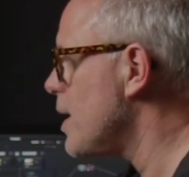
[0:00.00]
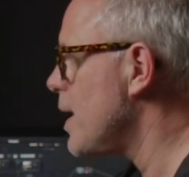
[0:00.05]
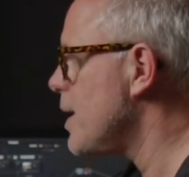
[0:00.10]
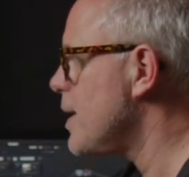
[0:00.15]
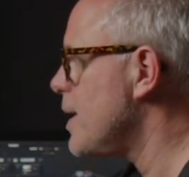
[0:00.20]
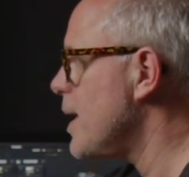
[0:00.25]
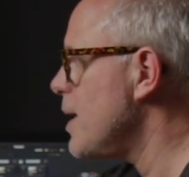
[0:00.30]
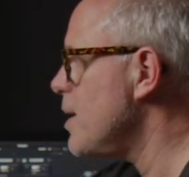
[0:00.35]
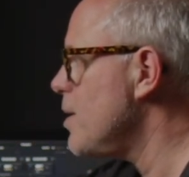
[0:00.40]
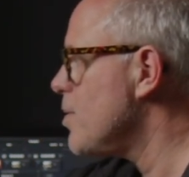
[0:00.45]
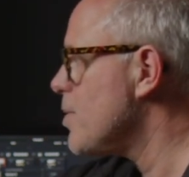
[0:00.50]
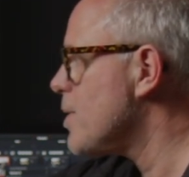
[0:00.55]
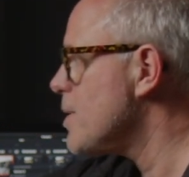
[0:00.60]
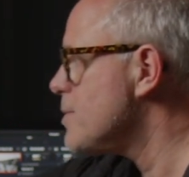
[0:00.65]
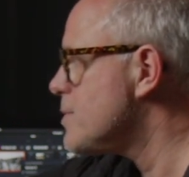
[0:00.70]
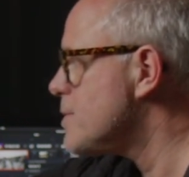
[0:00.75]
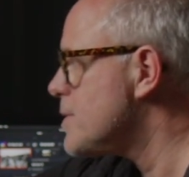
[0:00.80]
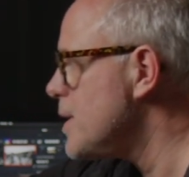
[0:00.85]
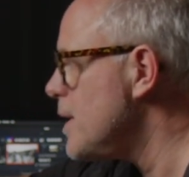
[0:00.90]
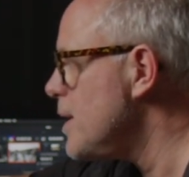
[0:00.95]
And then you
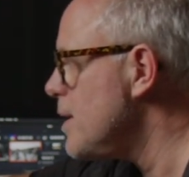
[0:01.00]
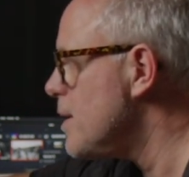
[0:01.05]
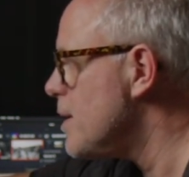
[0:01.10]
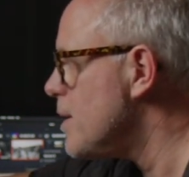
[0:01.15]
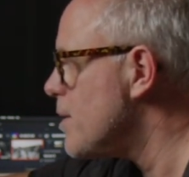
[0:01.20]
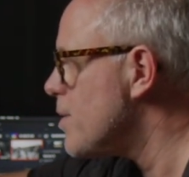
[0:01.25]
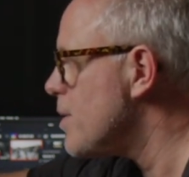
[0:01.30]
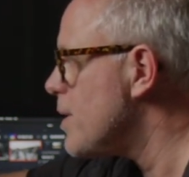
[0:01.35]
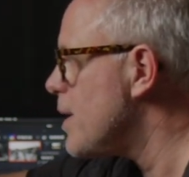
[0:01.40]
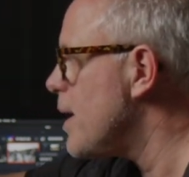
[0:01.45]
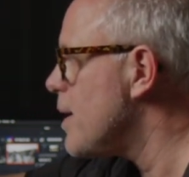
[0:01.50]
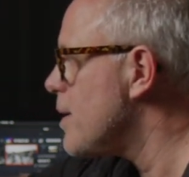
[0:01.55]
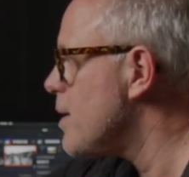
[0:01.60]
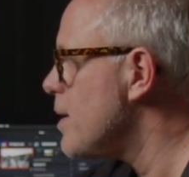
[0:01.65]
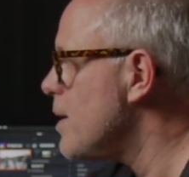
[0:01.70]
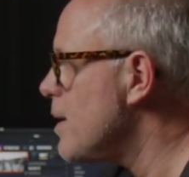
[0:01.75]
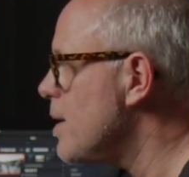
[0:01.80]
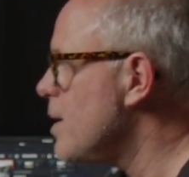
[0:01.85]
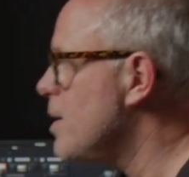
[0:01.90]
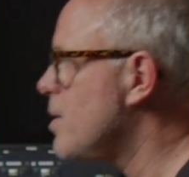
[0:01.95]
can see here that
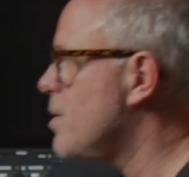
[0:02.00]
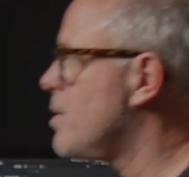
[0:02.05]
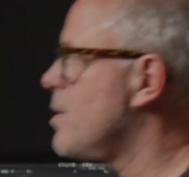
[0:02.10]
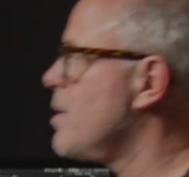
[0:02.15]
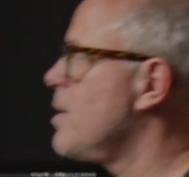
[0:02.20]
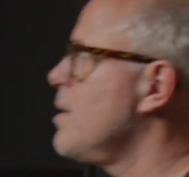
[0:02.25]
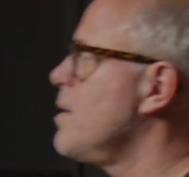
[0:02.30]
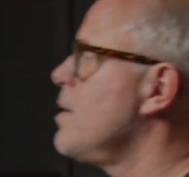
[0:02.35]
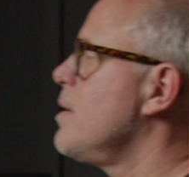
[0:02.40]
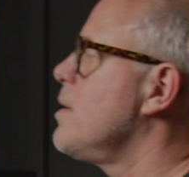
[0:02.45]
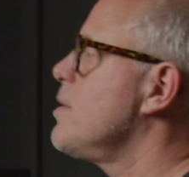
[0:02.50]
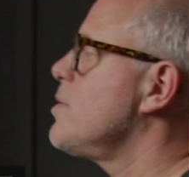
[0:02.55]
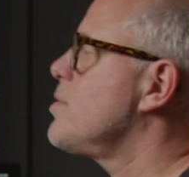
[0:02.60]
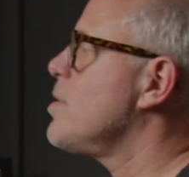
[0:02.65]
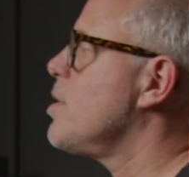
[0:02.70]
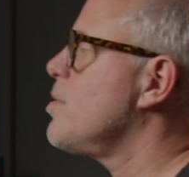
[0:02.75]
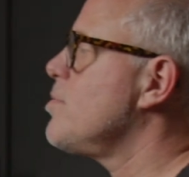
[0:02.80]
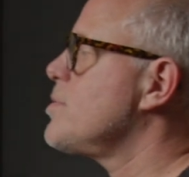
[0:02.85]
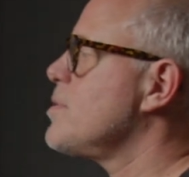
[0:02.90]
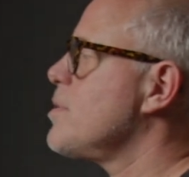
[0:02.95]
it
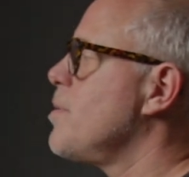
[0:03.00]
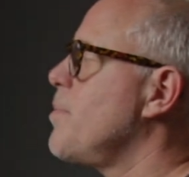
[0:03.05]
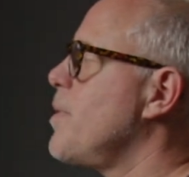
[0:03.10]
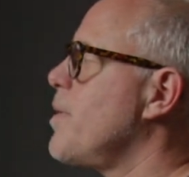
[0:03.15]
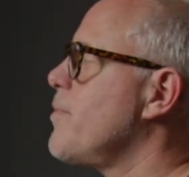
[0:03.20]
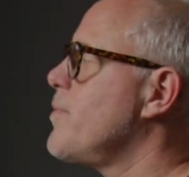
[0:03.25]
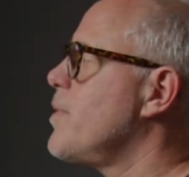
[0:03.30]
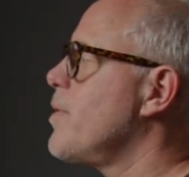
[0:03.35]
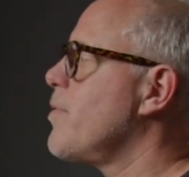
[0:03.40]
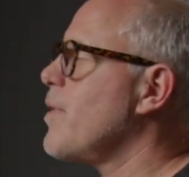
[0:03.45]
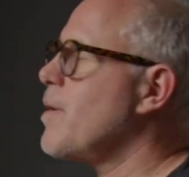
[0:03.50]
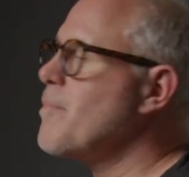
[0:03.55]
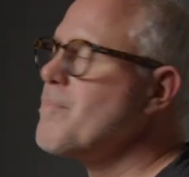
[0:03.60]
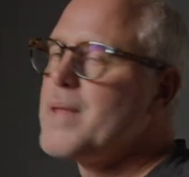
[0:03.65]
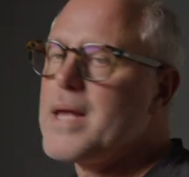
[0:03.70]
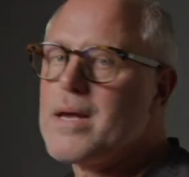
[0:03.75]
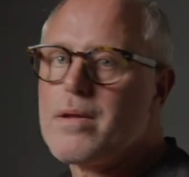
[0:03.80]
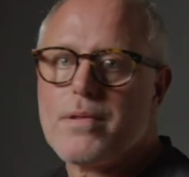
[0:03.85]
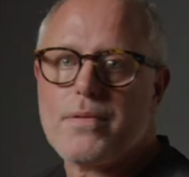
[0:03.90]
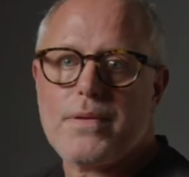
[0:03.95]
shows above the
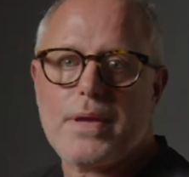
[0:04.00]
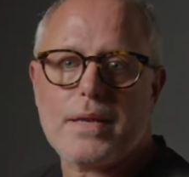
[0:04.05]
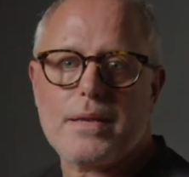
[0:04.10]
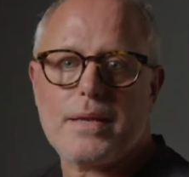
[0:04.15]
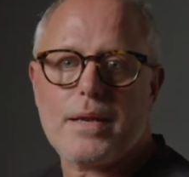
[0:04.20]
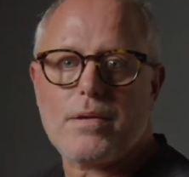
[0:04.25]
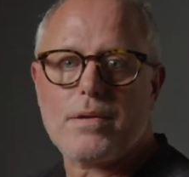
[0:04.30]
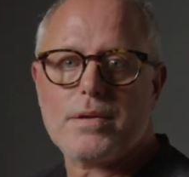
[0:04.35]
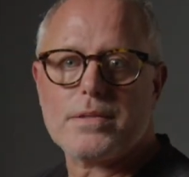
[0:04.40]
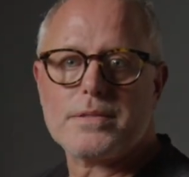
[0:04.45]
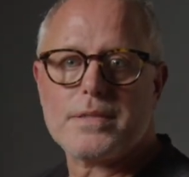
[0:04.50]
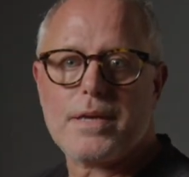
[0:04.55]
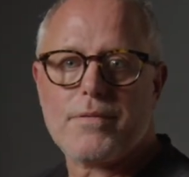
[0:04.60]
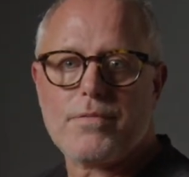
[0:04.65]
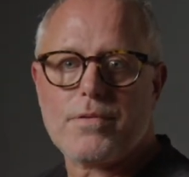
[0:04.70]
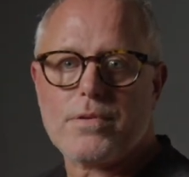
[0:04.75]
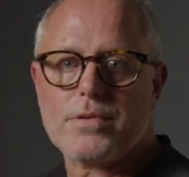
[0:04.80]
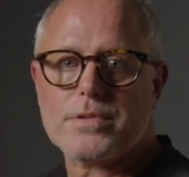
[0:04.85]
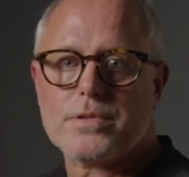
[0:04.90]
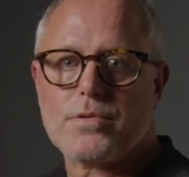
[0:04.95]
thumbnail that there are
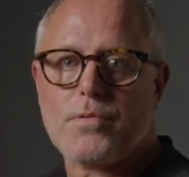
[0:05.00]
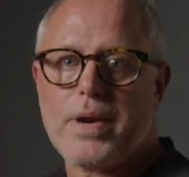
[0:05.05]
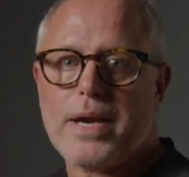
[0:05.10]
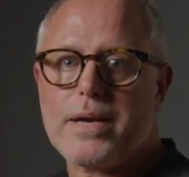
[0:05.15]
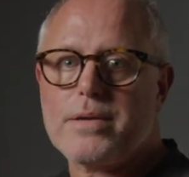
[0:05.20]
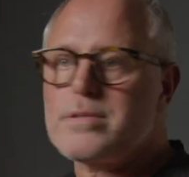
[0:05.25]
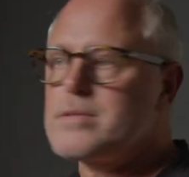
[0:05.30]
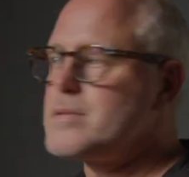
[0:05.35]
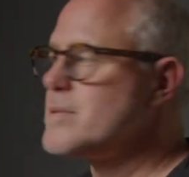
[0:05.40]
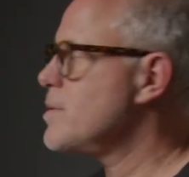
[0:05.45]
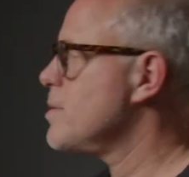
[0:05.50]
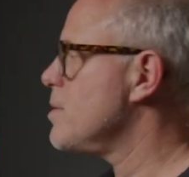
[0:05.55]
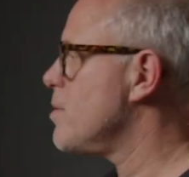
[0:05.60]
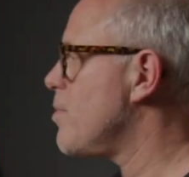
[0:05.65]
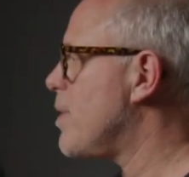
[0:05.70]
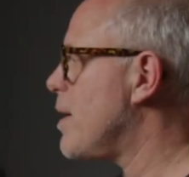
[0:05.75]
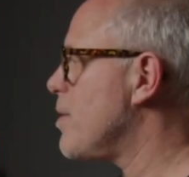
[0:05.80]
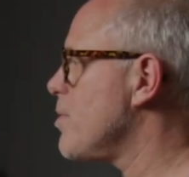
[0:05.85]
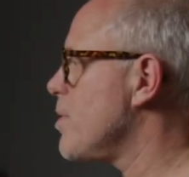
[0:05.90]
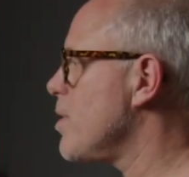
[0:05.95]
several squares
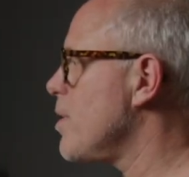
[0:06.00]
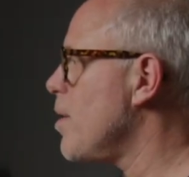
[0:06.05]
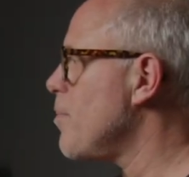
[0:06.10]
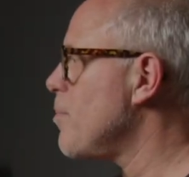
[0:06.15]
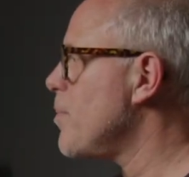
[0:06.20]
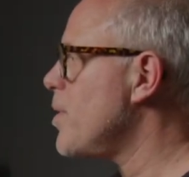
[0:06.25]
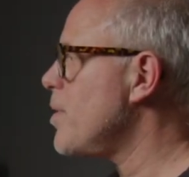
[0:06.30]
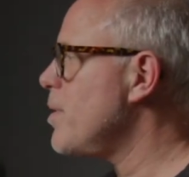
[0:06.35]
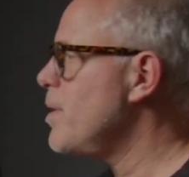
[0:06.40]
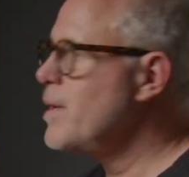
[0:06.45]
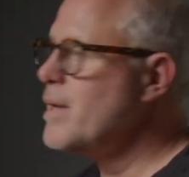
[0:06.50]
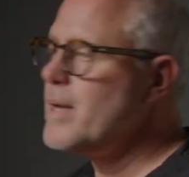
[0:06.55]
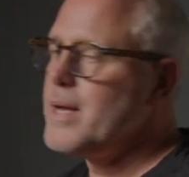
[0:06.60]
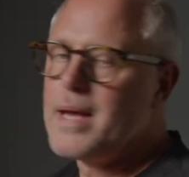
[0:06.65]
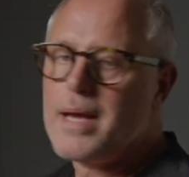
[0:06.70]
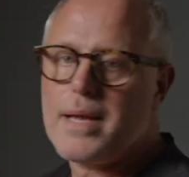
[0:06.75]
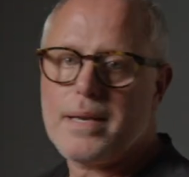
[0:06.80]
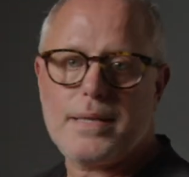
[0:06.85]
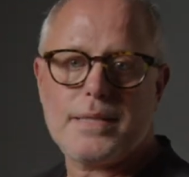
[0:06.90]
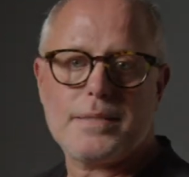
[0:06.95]
around the number,
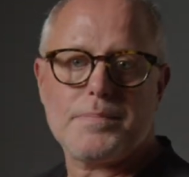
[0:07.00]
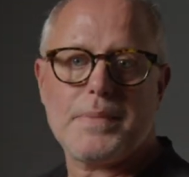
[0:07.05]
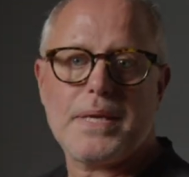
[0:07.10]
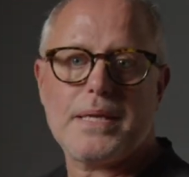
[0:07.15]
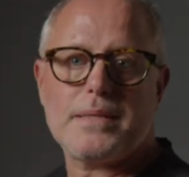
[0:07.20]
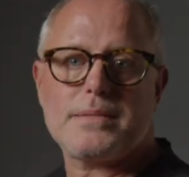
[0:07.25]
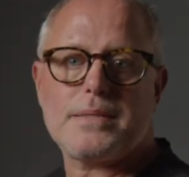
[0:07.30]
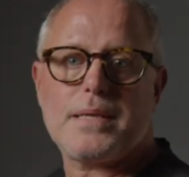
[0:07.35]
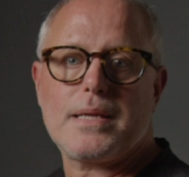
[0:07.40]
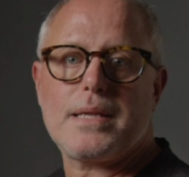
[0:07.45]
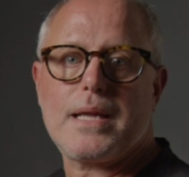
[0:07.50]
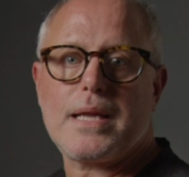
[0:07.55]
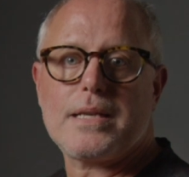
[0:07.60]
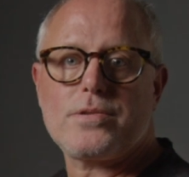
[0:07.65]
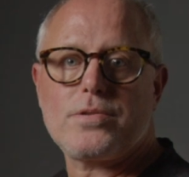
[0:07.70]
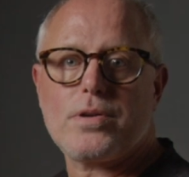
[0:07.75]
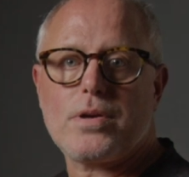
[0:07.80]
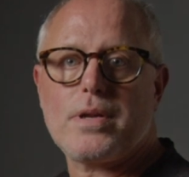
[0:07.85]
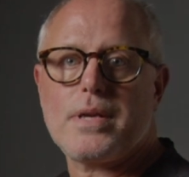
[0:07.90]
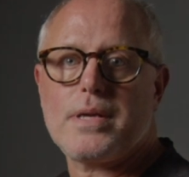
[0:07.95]
and this means that that
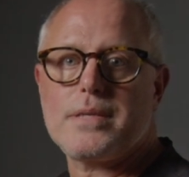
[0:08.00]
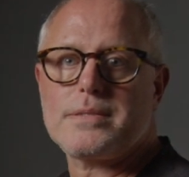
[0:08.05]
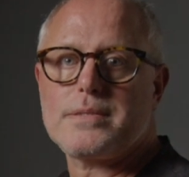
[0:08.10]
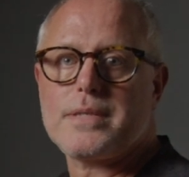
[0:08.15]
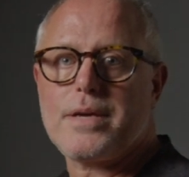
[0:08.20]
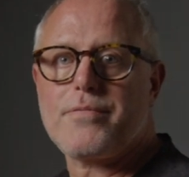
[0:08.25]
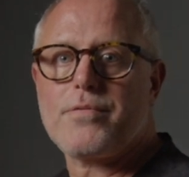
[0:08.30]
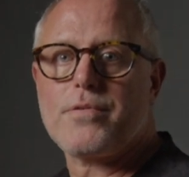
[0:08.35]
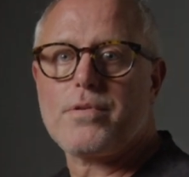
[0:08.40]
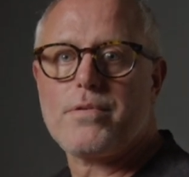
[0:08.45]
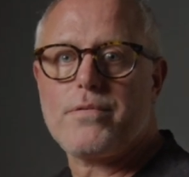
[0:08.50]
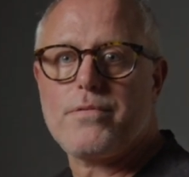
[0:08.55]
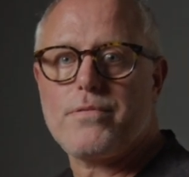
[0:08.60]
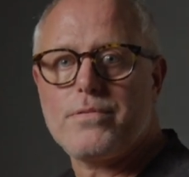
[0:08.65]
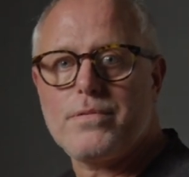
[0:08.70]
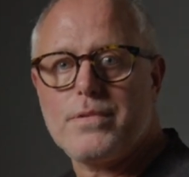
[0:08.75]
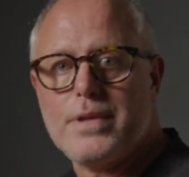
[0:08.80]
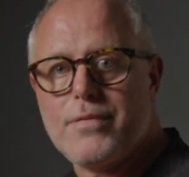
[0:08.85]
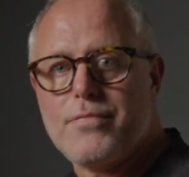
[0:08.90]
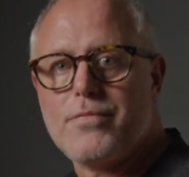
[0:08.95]
shot has several
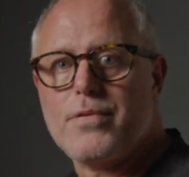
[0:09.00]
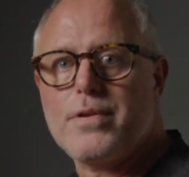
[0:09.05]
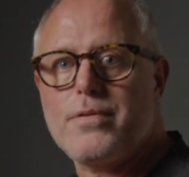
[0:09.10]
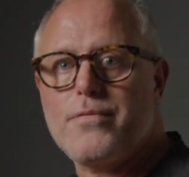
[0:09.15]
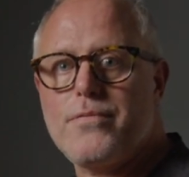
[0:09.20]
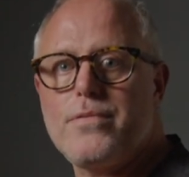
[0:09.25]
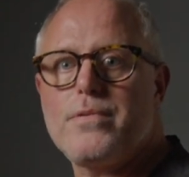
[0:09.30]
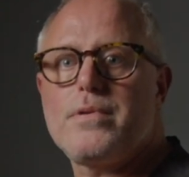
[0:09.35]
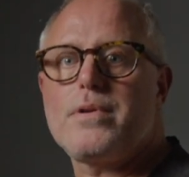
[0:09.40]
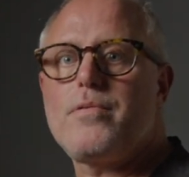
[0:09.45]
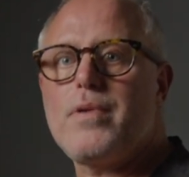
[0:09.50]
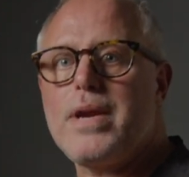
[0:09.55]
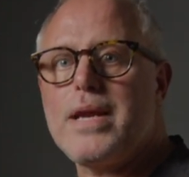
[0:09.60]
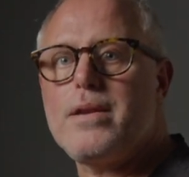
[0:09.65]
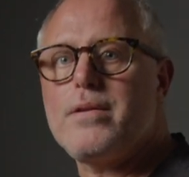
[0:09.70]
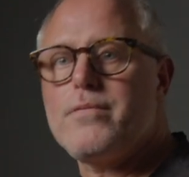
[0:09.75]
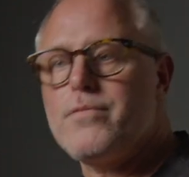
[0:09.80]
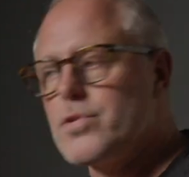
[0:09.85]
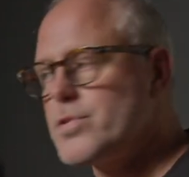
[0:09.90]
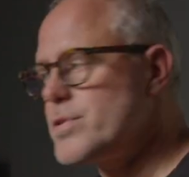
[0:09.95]
different
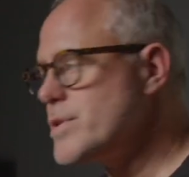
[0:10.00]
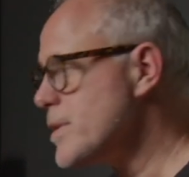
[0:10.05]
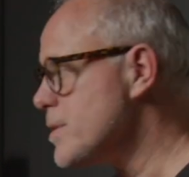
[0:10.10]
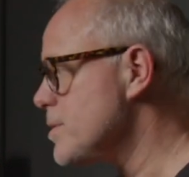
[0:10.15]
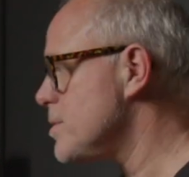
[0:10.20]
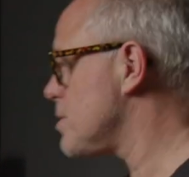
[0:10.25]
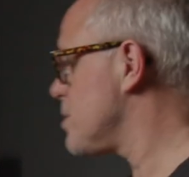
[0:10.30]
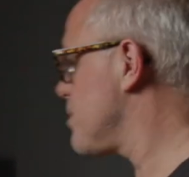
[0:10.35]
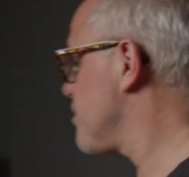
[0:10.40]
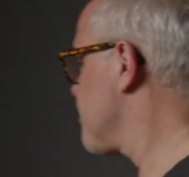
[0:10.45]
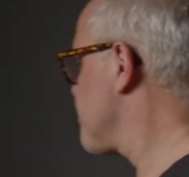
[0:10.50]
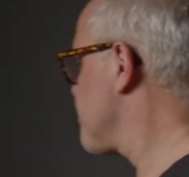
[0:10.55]
grade versions.